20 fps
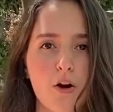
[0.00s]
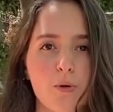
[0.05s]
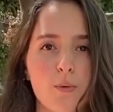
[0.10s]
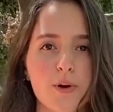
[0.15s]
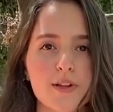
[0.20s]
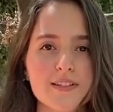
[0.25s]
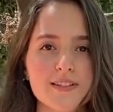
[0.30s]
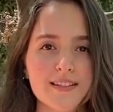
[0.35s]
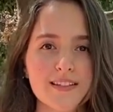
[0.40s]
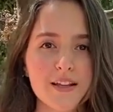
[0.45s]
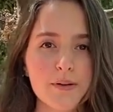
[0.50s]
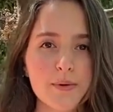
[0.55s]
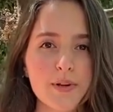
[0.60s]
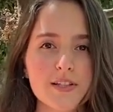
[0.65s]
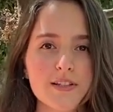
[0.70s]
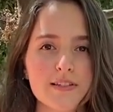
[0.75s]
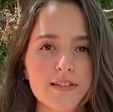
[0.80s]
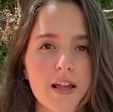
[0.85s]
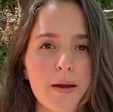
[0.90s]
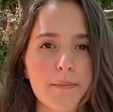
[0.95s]
Once they
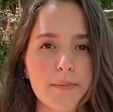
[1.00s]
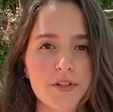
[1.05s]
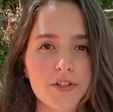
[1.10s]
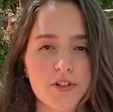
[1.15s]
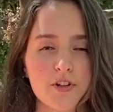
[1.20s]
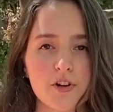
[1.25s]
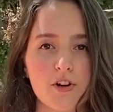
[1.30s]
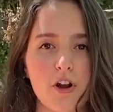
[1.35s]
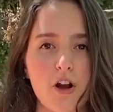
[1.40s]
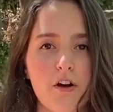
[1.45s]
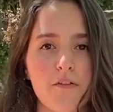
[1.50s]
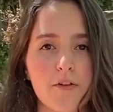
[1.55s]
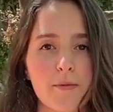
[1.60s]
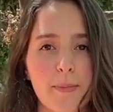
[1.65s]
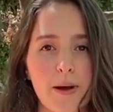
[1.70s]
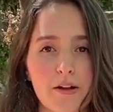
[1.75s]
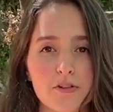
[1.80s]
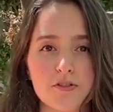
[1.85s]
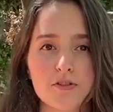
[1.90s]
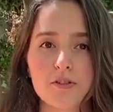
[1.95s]
reach a temperature of
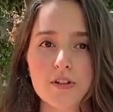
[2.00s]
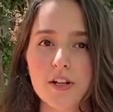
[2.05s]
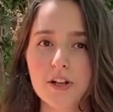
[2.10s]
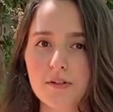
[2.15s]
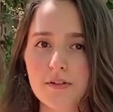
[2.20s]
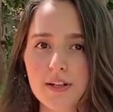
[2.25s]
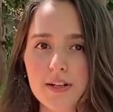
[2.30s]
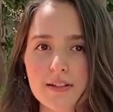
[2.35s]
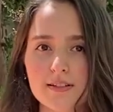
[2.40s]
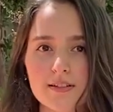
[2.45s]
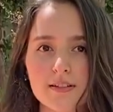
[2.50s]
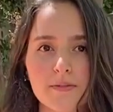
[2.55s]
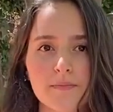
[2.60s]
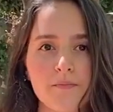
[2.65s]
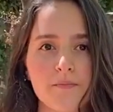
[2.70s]
about 2 degrees,